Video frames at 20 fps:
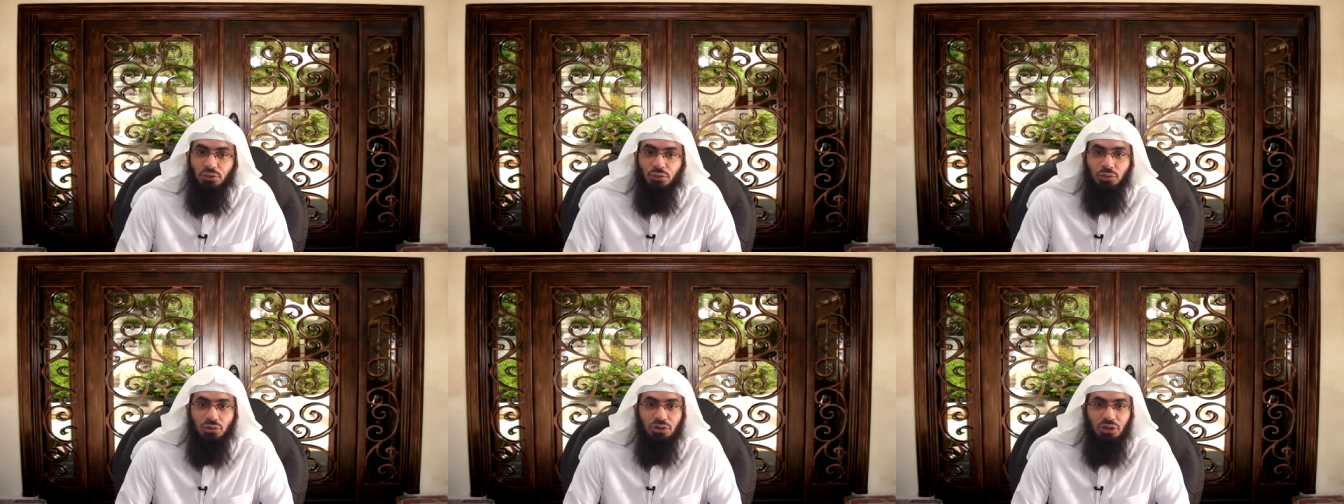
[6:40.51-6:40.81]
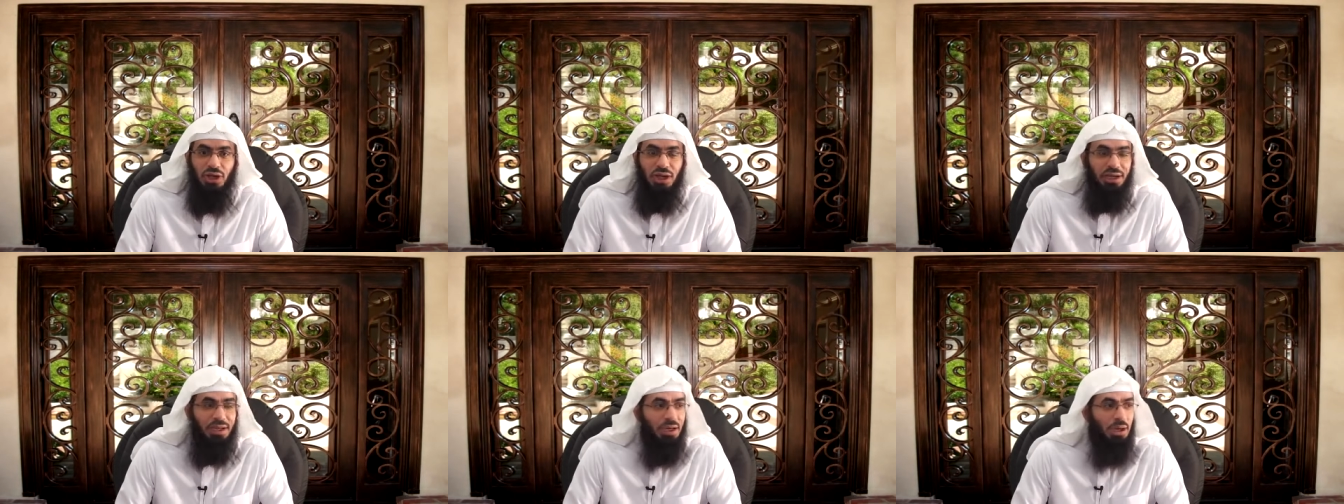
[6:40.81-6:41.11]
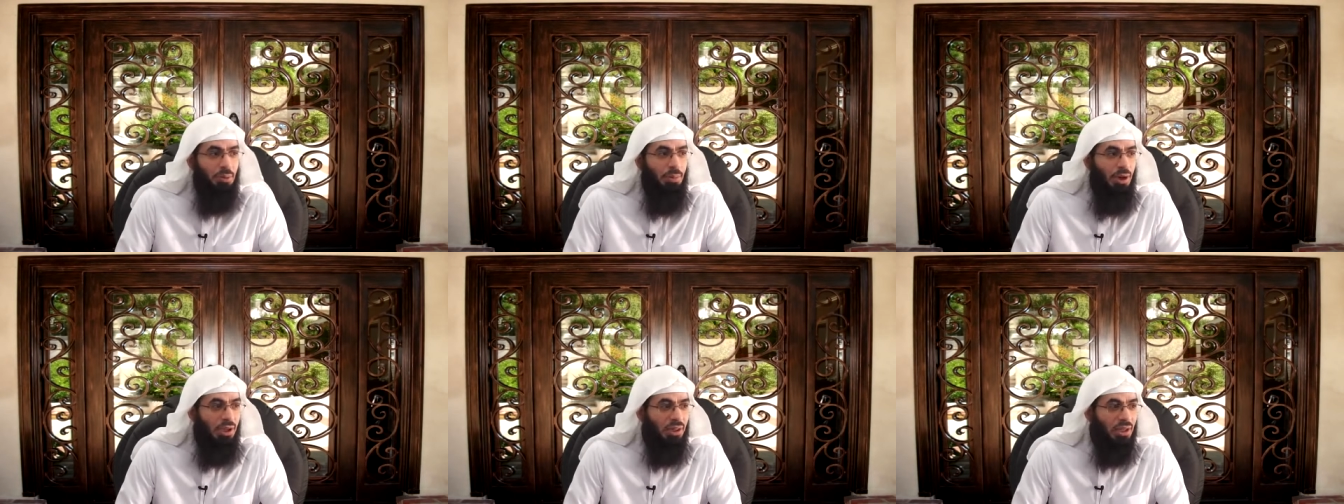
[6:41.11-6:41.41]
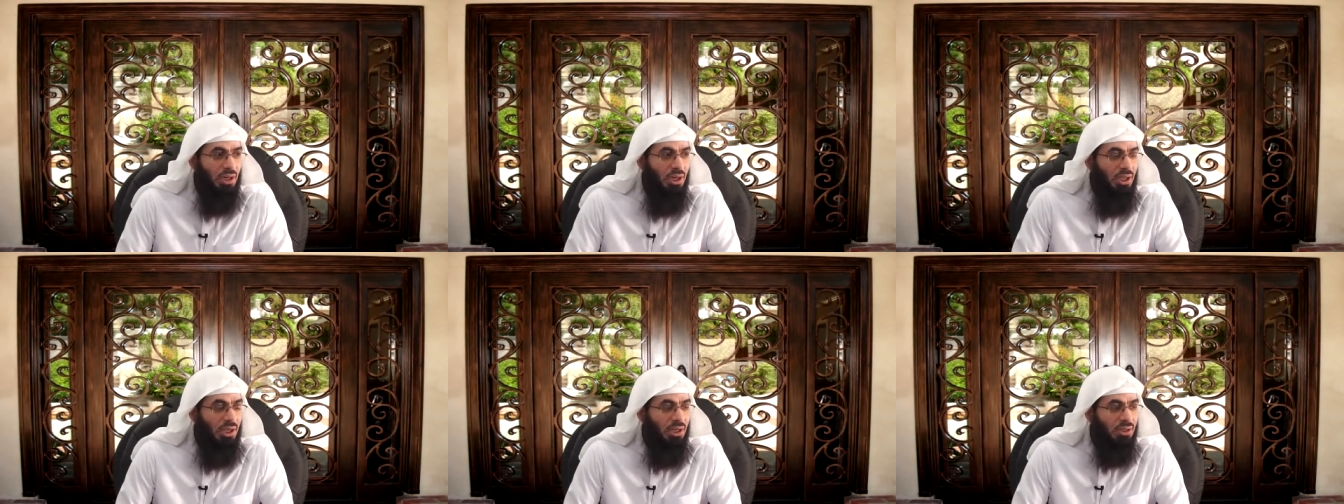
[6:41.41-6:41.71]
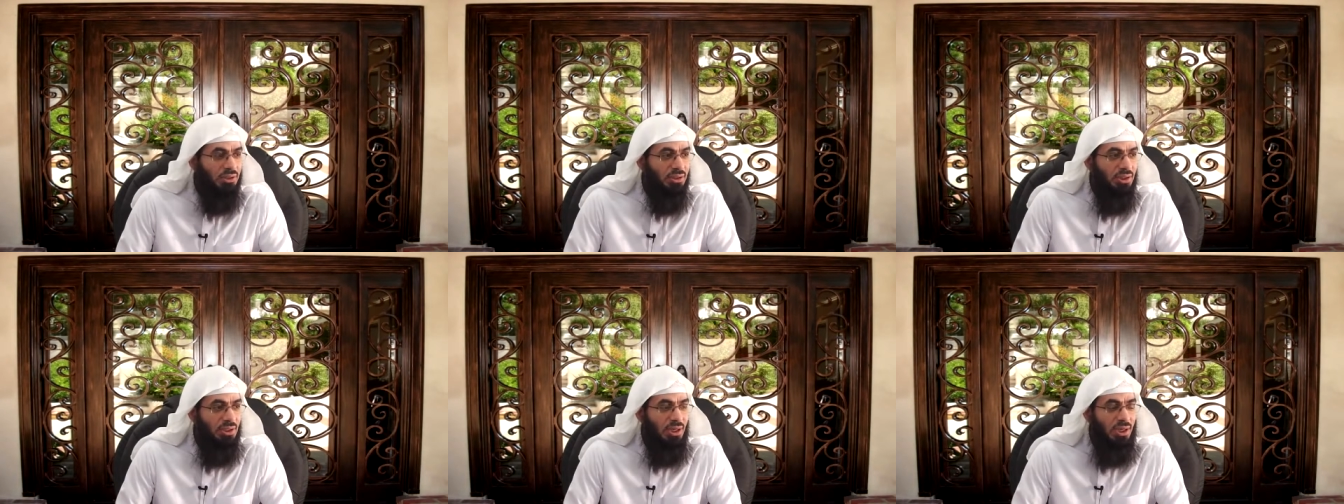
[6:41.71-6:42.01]
we were talking about the
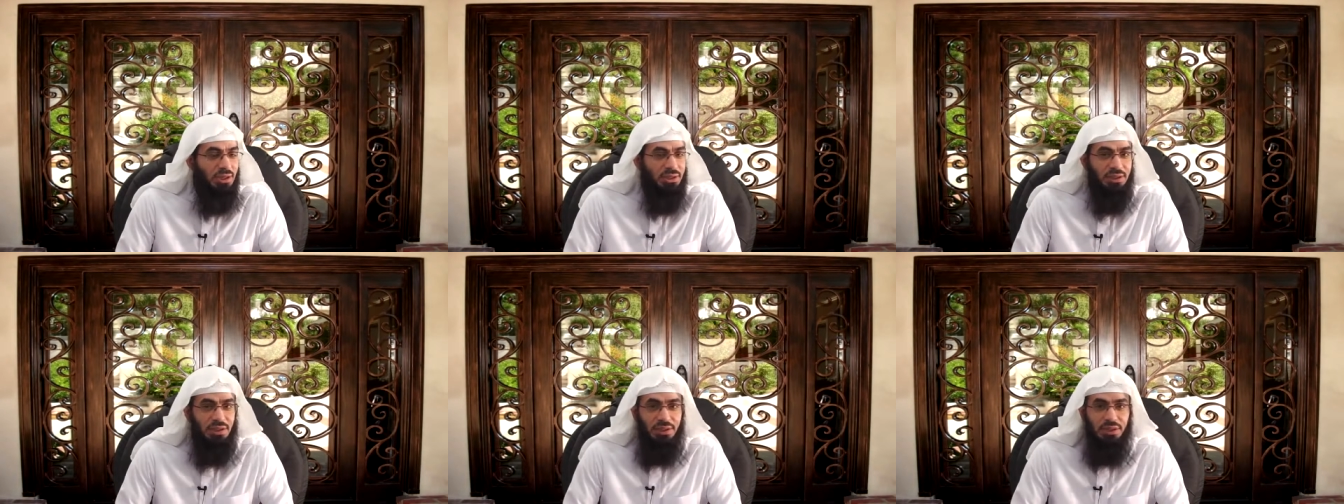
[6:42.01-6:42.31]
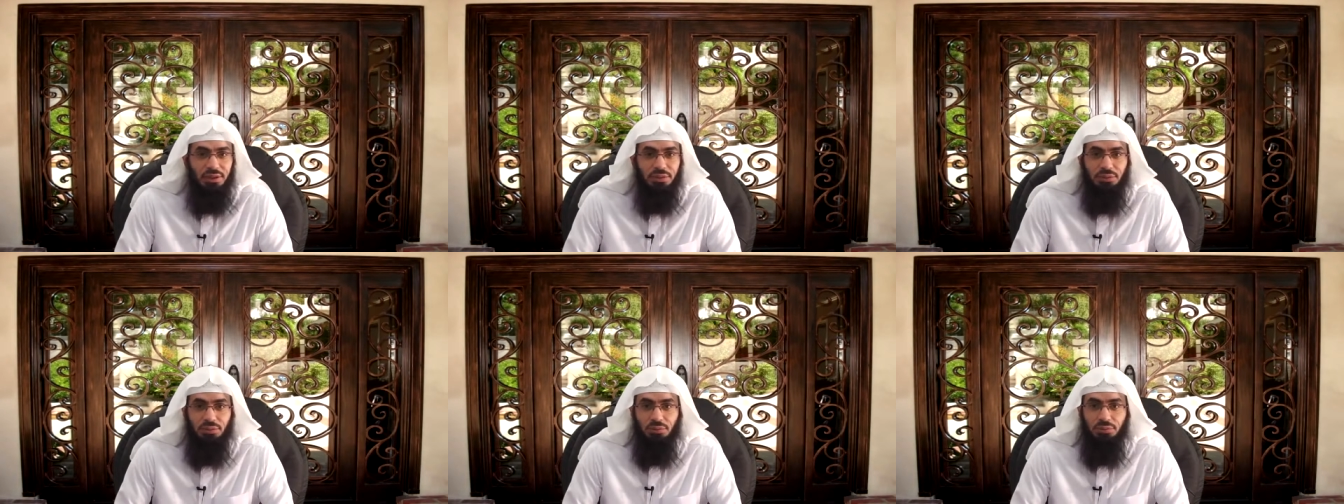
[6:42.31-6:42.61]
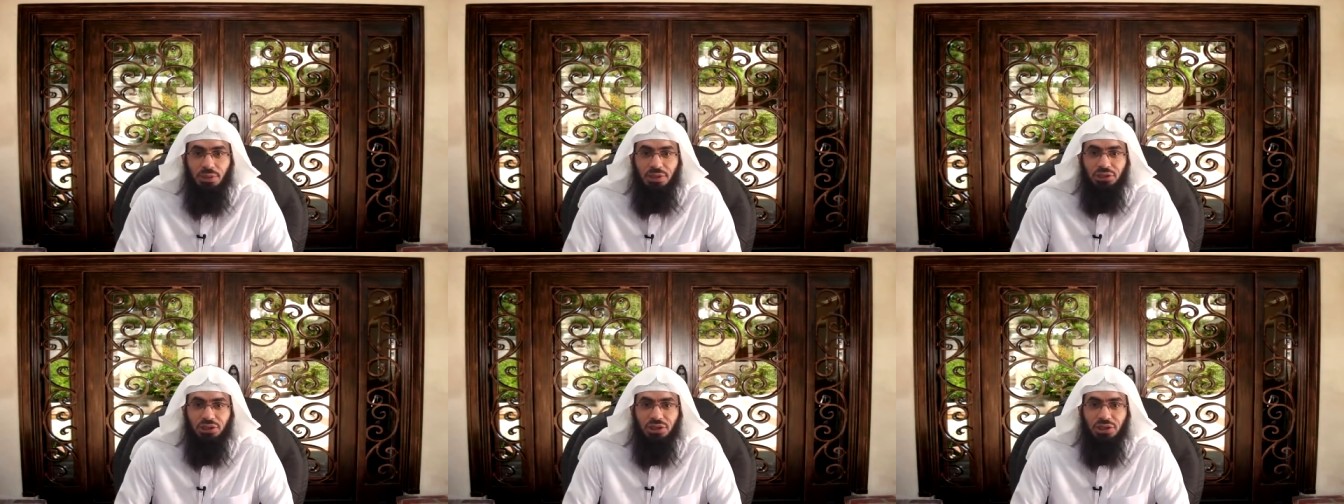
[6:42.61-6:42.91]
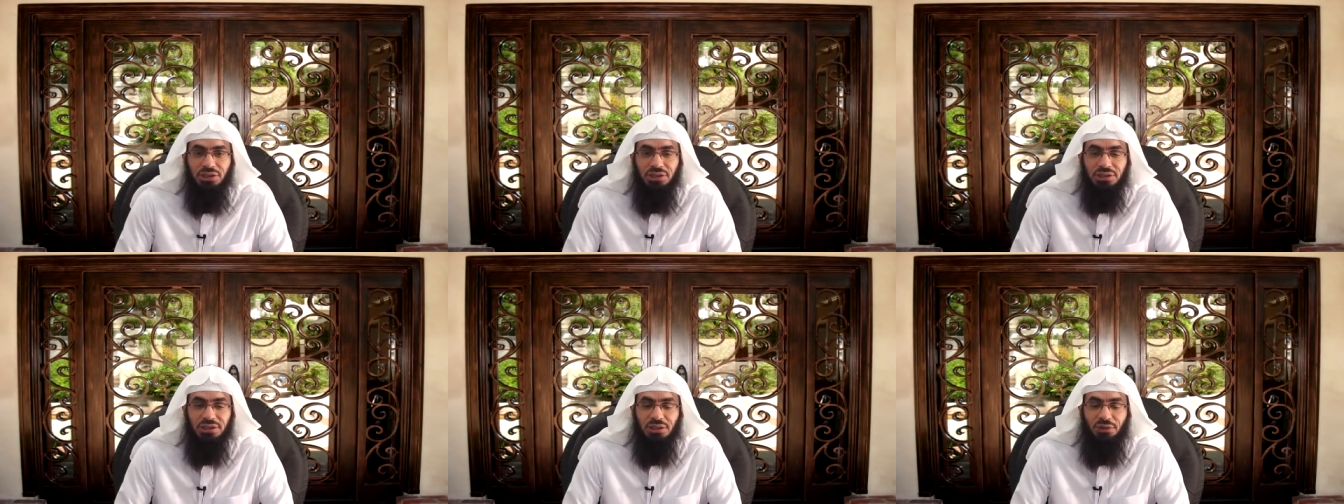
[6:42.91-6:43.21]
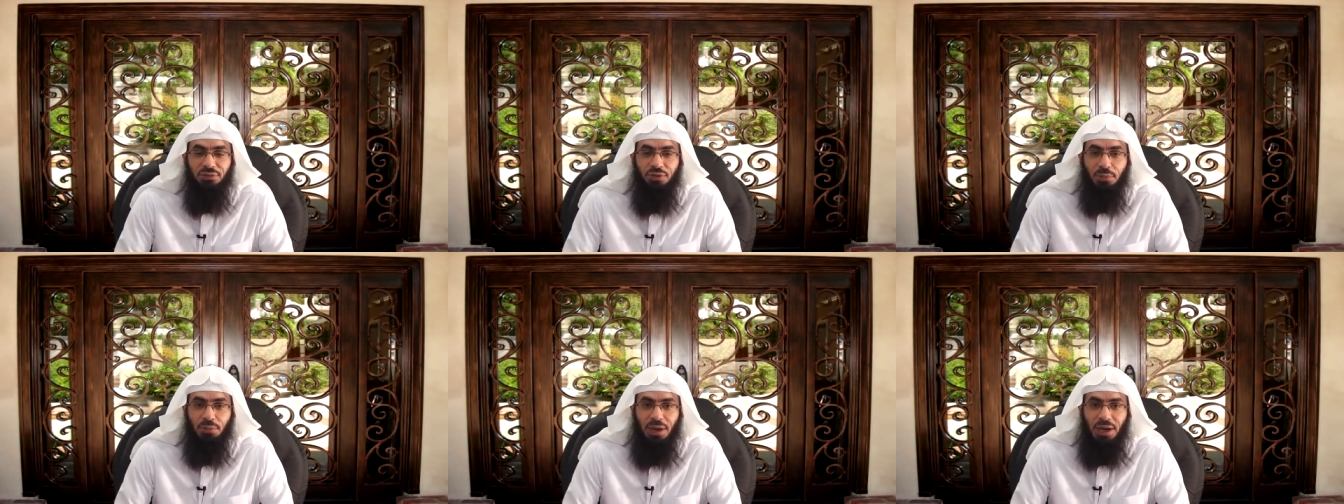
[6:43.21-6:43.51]
Laylatul Qadr and mentioning
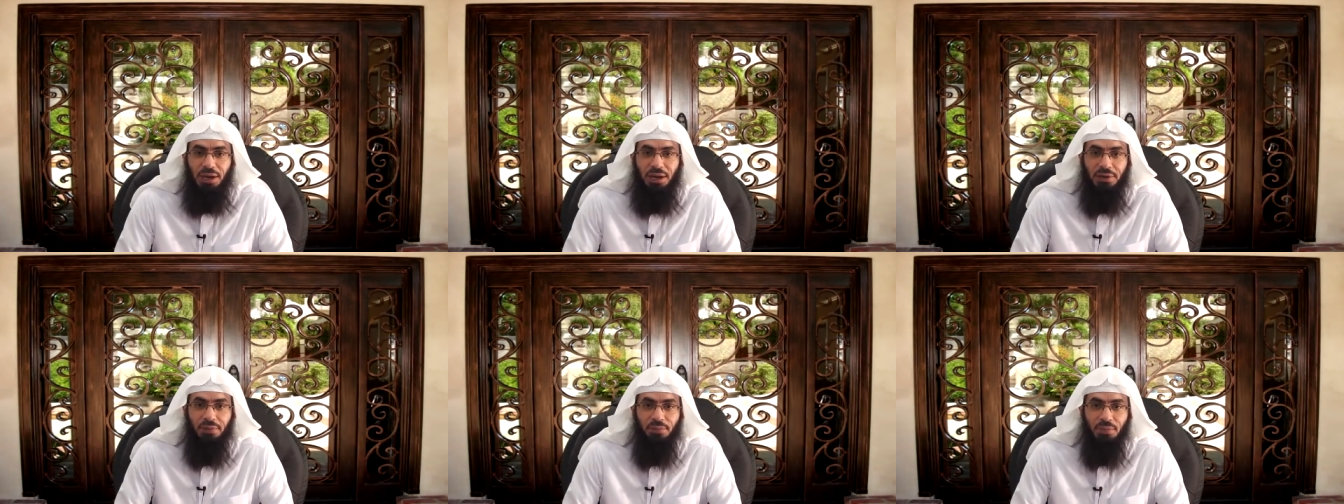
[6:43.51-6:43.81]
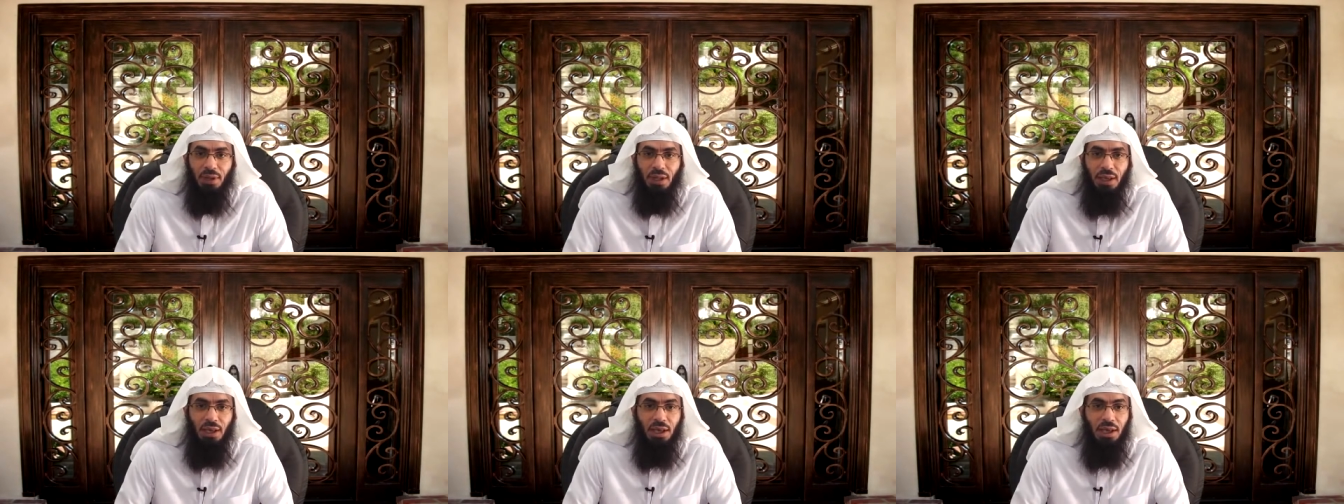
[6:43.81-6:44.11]
stuff about it.